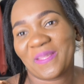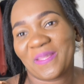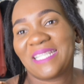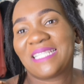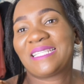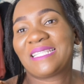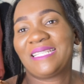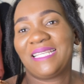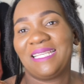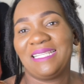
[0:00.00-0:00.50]

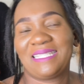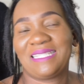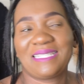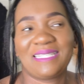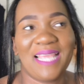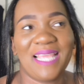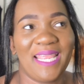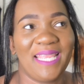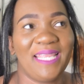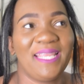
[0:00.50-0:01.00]
it's, it's
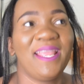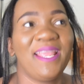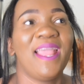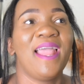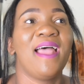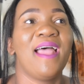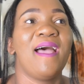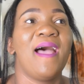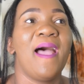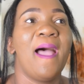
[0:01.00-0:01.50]
saying
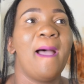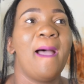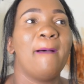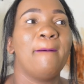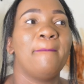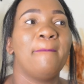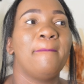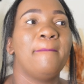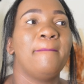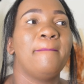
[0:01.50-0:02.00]

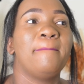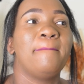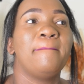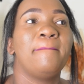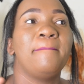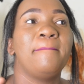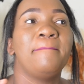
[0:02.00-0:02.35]
um,